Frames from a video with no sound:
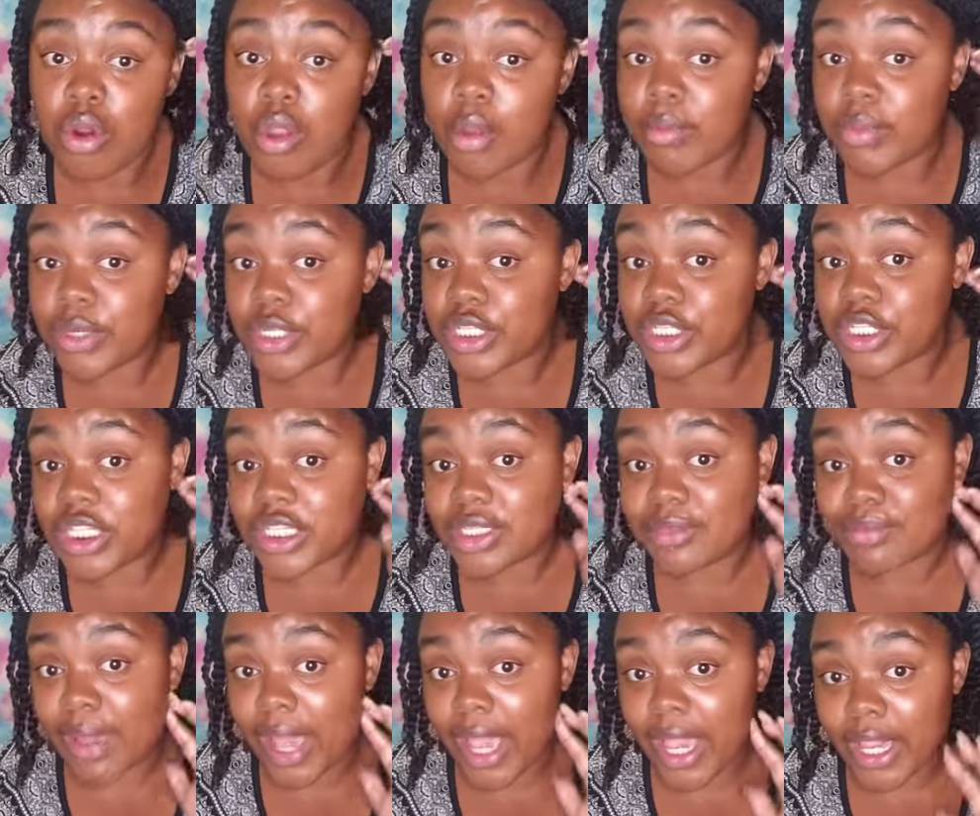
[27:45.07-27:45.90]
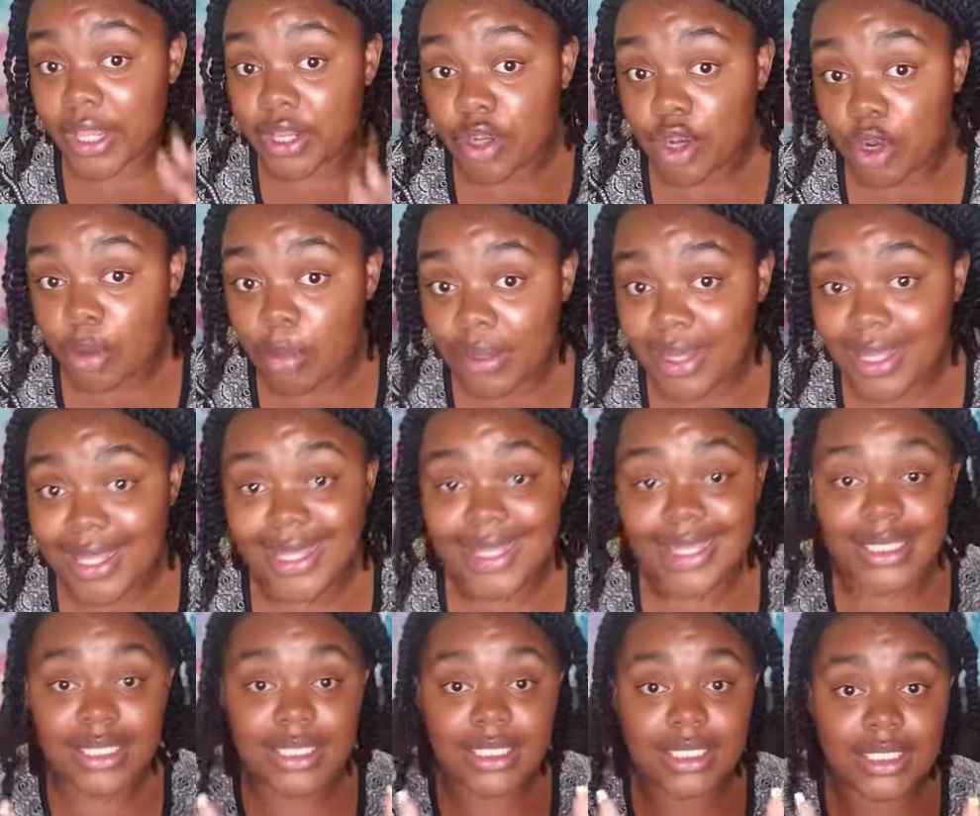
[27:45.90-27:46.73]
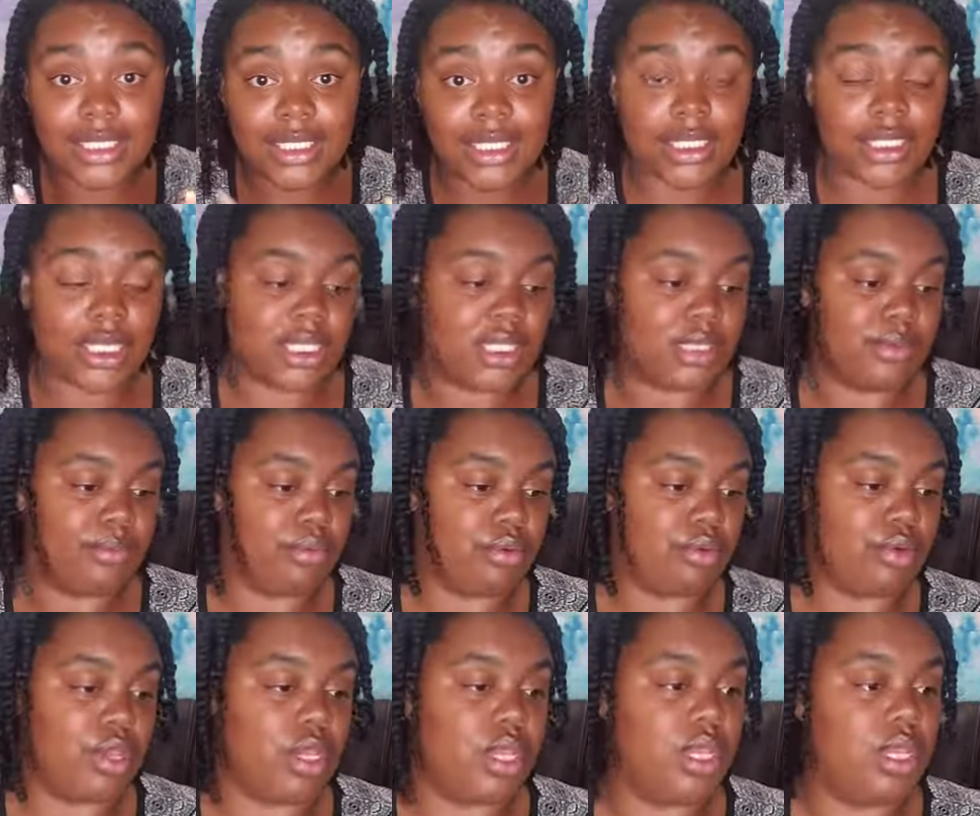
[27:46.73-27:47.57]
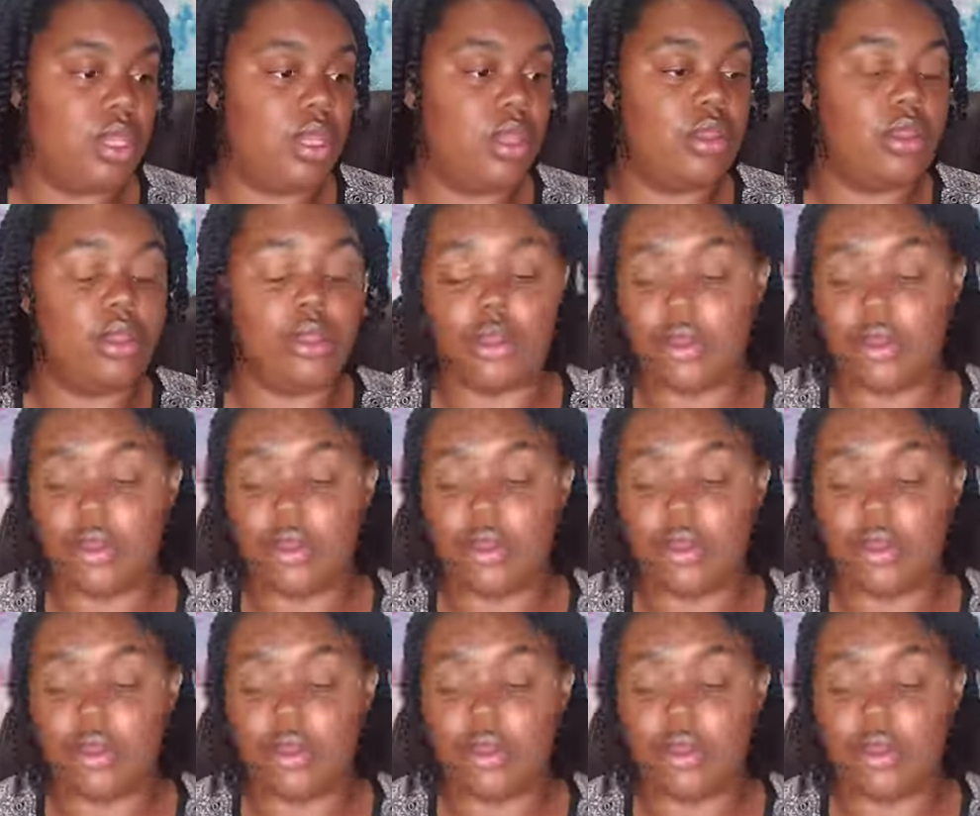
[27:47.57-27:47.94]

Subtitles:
Puts this back in her place. Let's breathe.